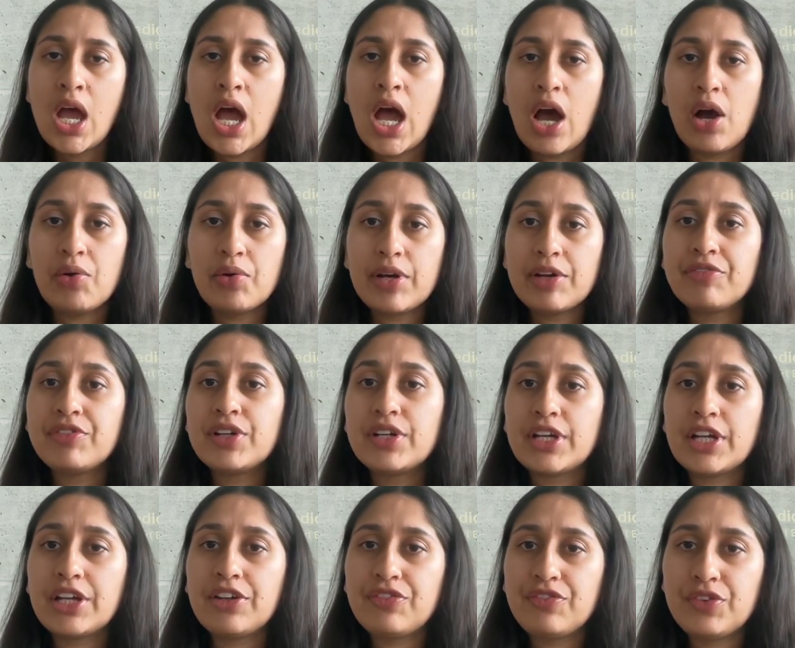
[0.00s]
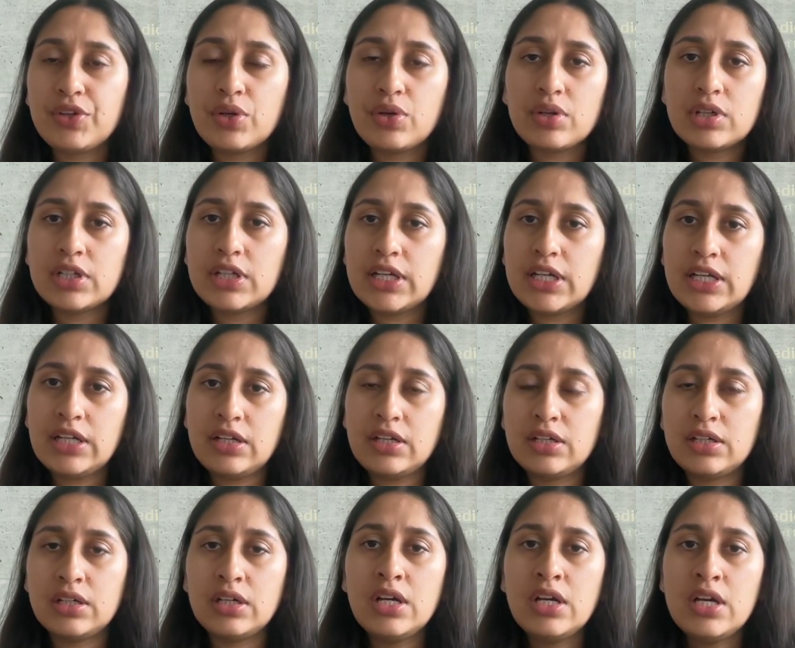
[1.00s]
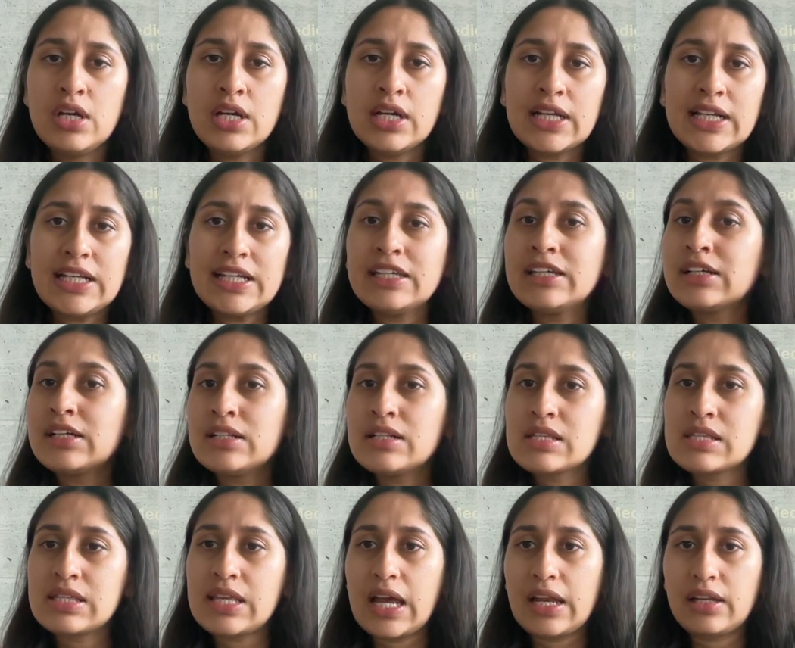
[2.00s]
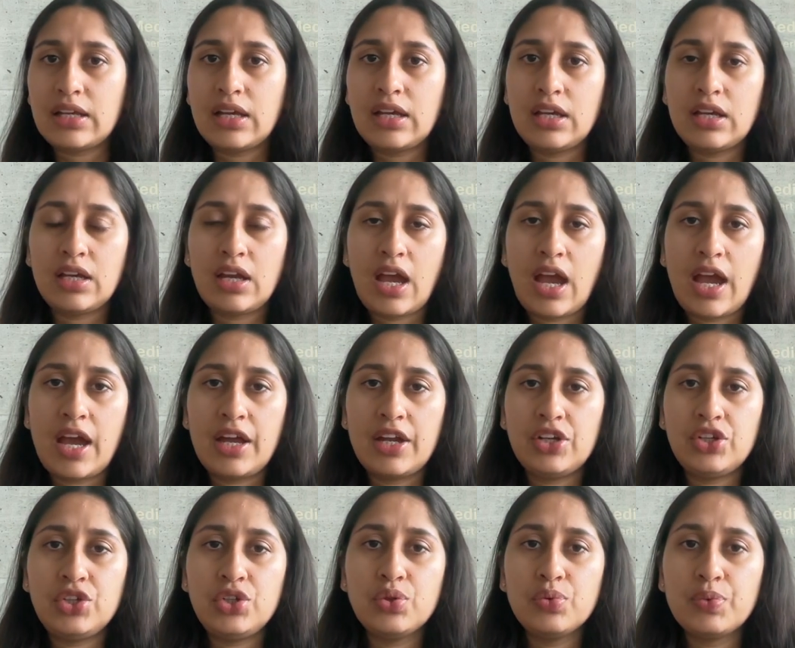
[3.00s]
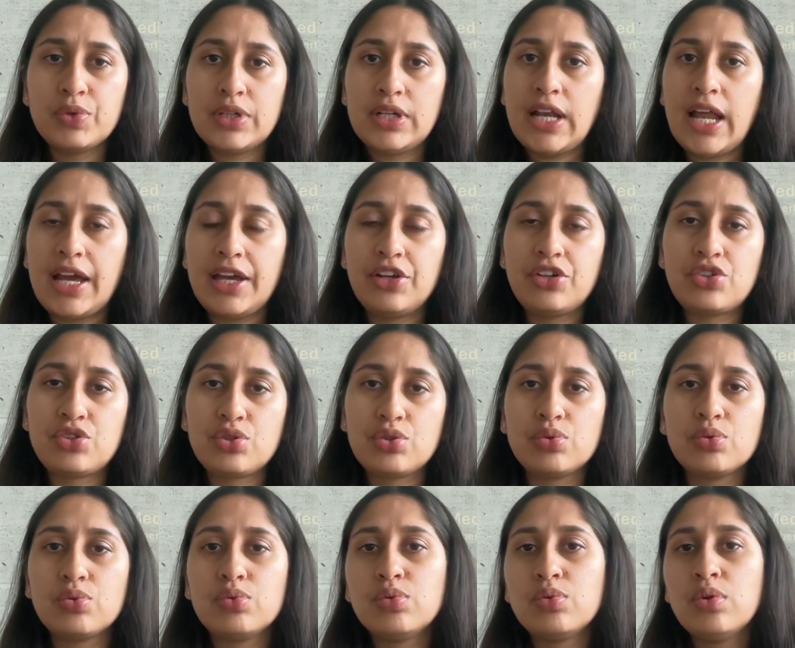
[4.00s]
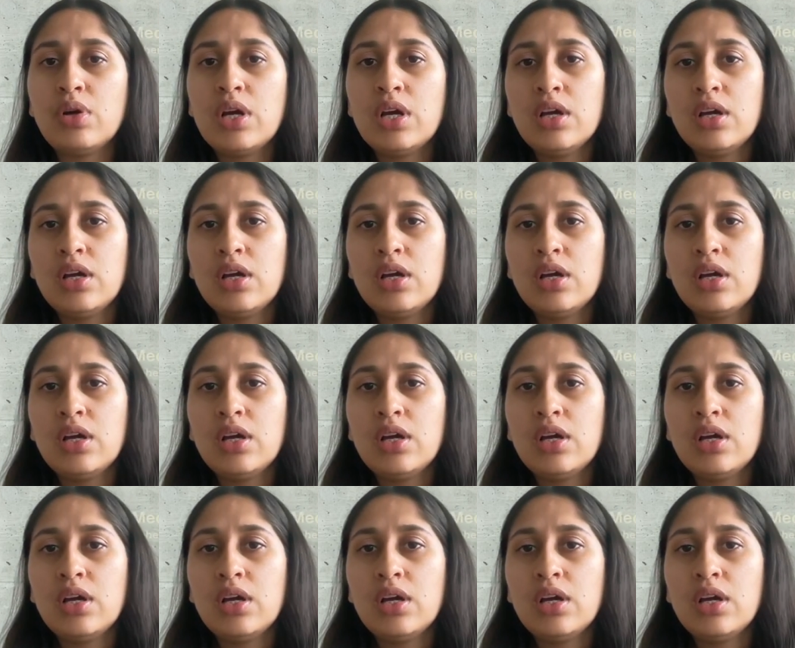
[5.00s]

However, if you're in a clinical setting and you would like to